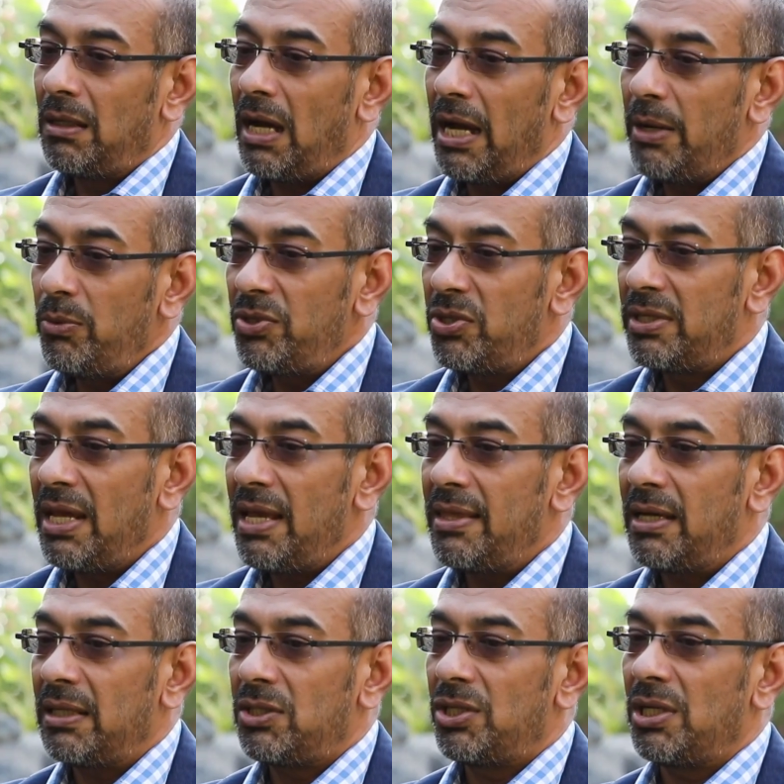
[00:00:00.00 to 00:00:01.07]
I would say
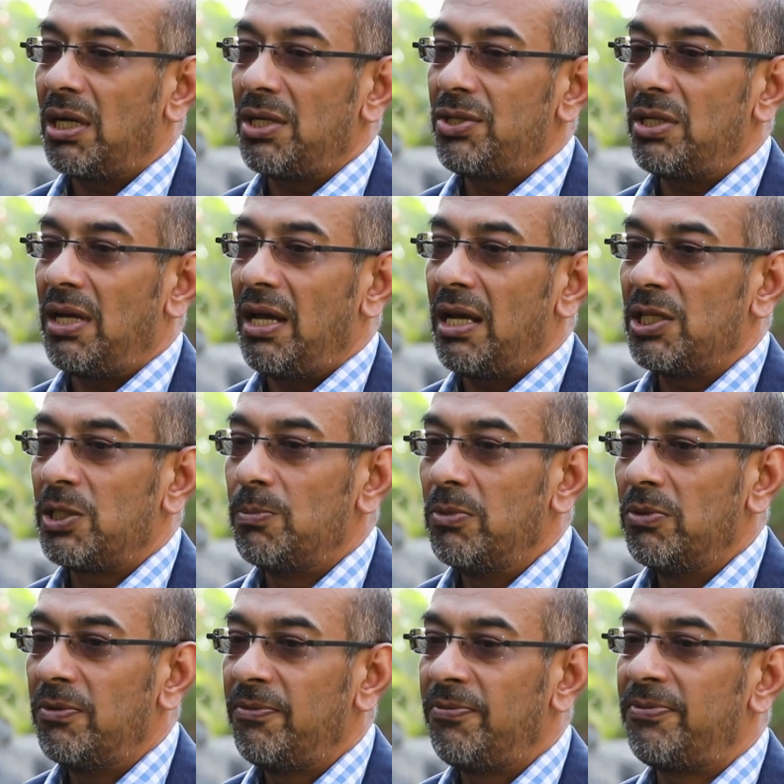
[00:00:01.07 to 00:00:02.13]
that Sharjah has
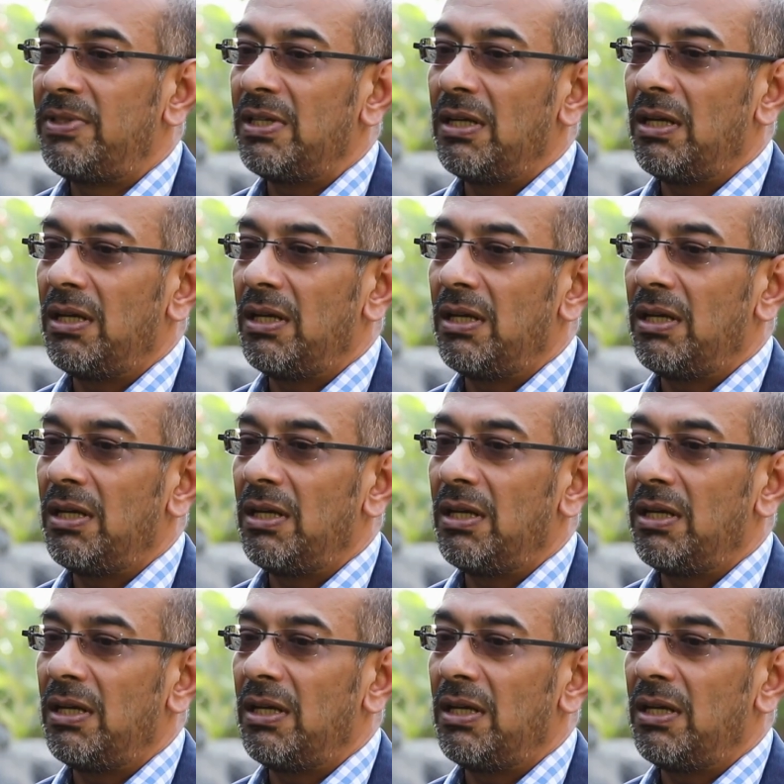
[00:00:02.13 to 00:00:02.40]
moved